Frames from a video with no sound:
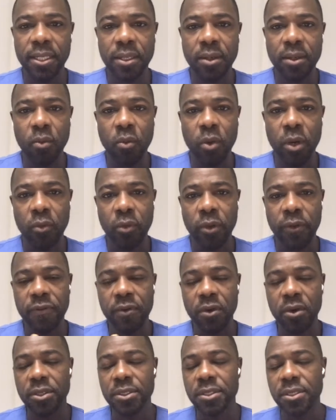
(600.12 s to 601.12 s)
When we
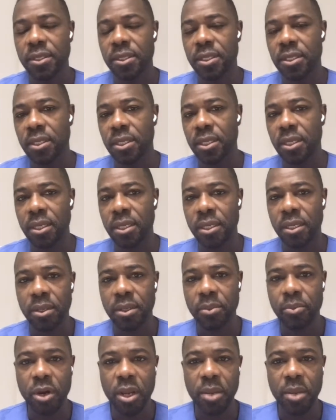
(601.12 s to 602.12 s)
focus on the
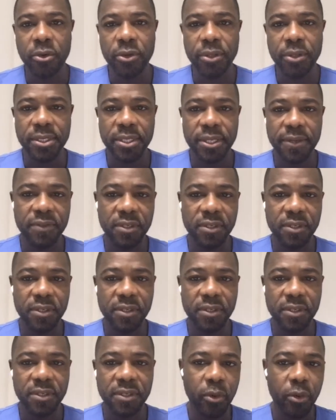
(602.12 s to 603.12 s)
primary safety
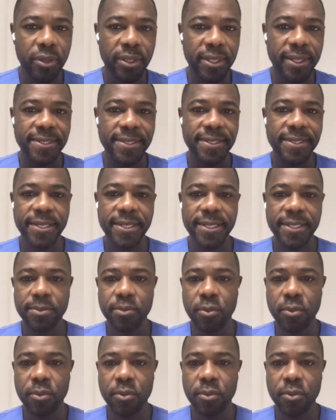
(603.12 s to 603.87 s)
endpoint at 6